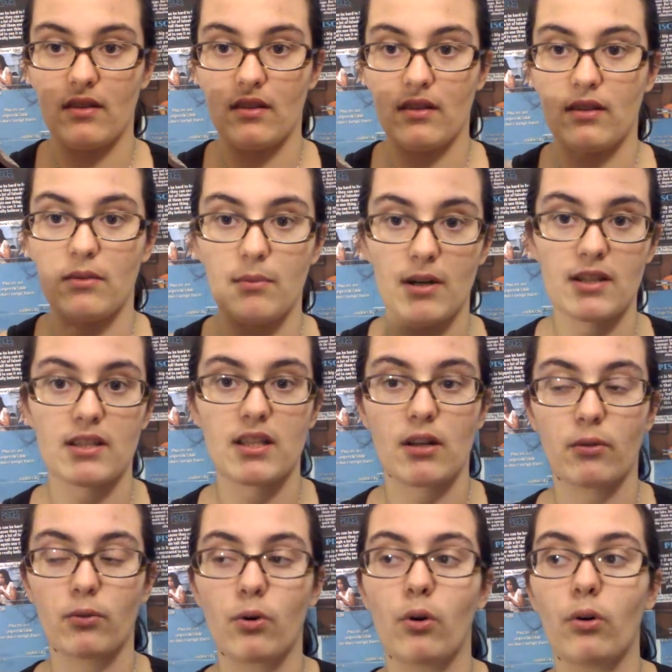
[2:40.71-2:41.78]
the Mustang
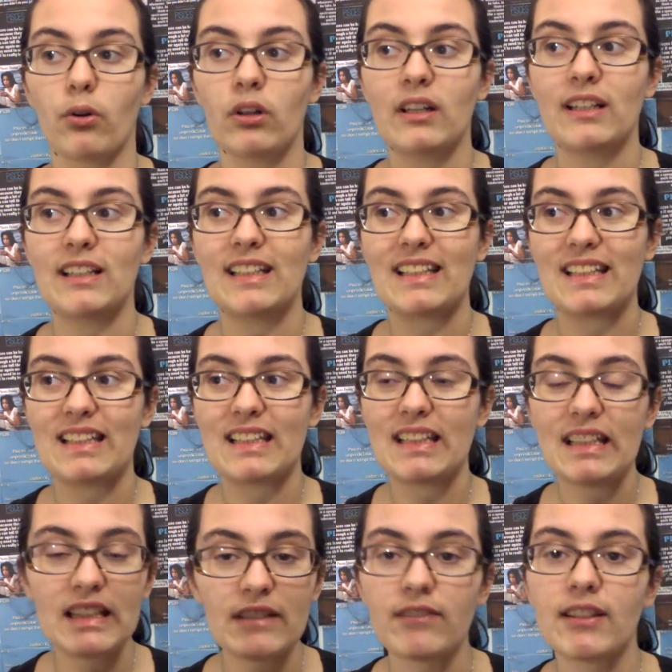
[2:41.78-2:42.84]
roll
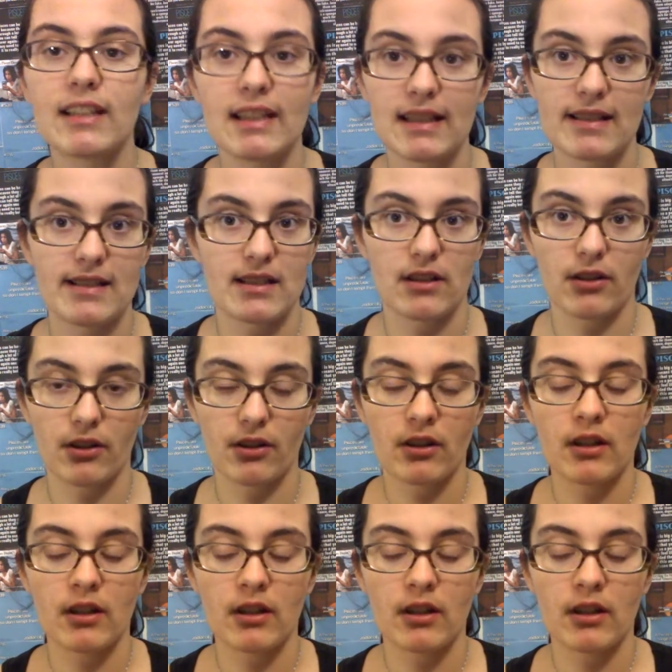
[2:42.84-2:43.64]
even easier.